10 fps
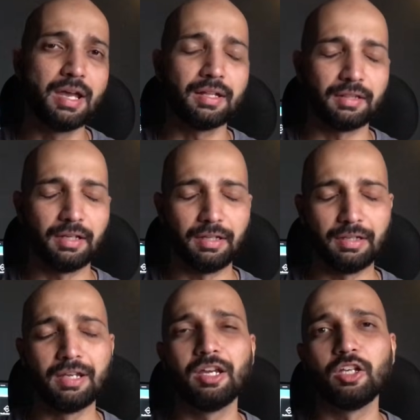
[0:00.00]

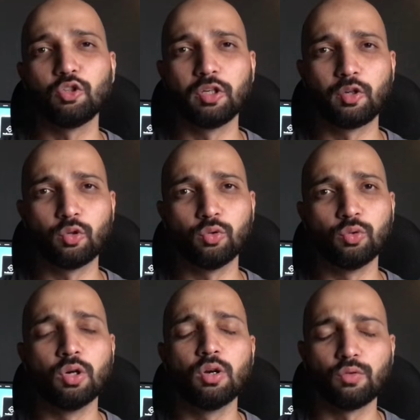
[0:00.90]
then you need to
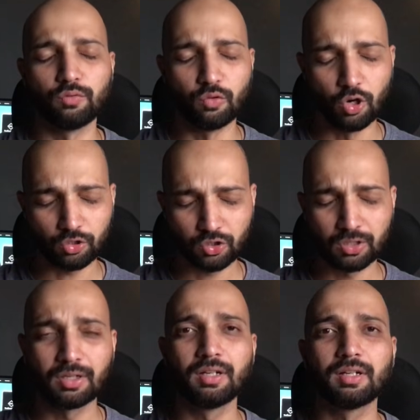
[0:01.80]
watch
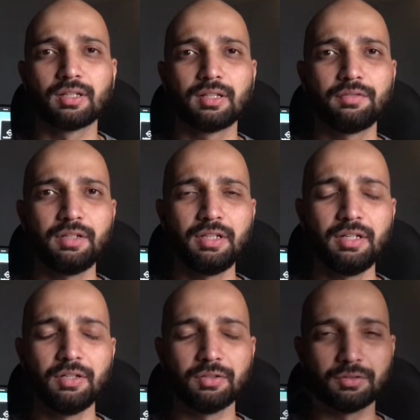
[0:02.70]
the
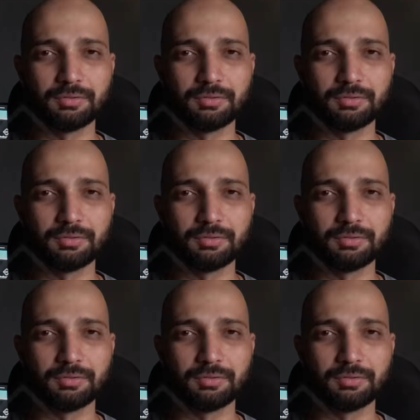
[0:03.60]
video.